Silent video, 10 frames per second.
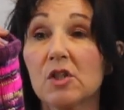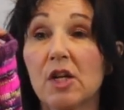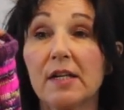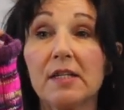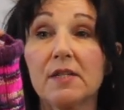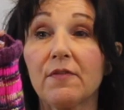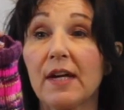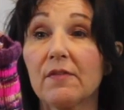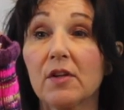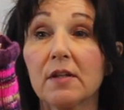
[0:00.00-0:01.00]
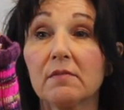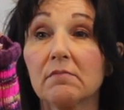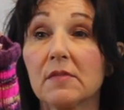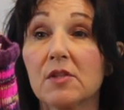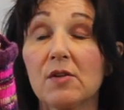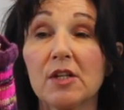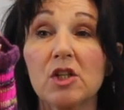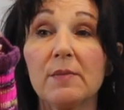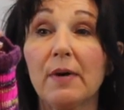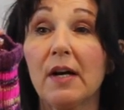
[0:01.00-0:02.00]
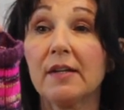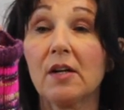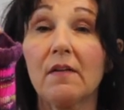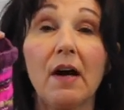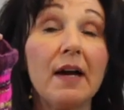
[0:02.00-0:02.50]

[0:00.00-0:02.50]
Jenny's favorite stretchy bind up.